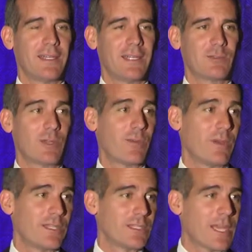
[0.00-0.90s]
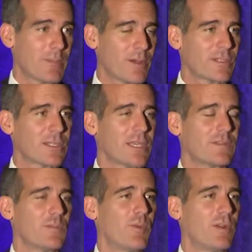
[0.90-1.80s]
it's one of the reasons I personally have
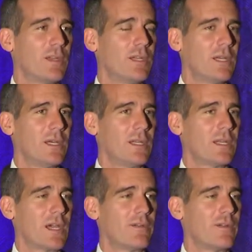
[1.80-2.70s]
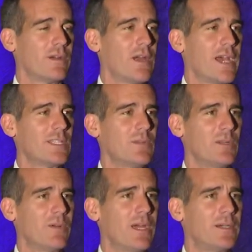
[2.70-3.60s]
supported the governor on high-speed
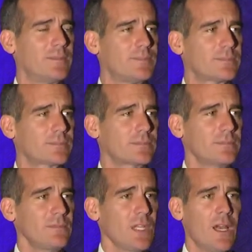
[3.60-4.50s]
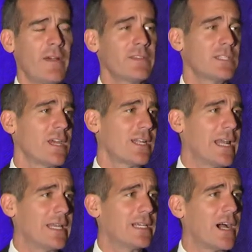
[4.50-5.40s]
rail. Obviously not
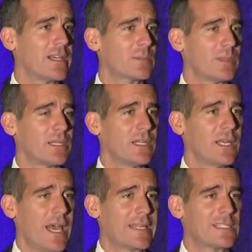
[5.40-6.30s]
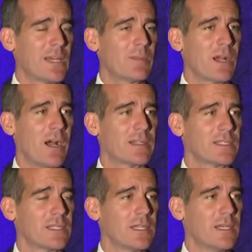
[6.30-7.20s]
at any cost, but at some cost.
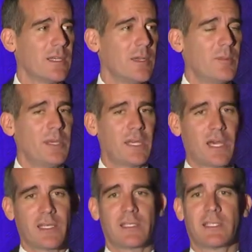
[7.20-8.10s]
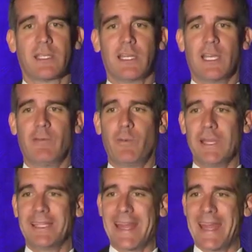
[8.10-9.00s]
Because if we
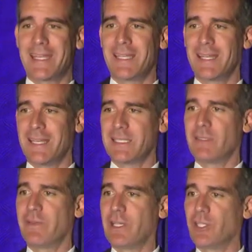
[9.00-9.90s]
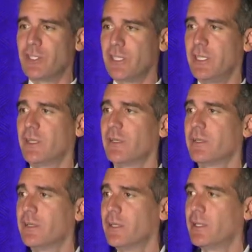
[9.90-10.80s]
land these innovations here,
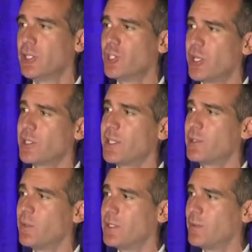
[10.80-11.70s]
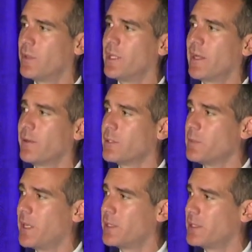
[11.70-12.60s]
just as we did with the
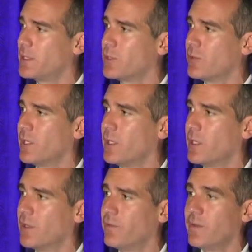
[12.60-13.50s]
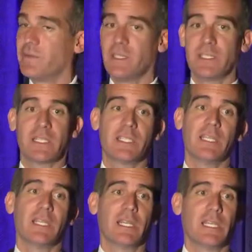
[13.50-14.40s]
aerospace industry 50,
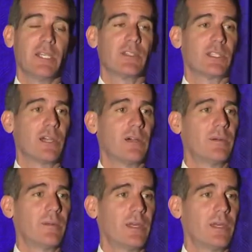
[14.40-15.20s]
60 years ago,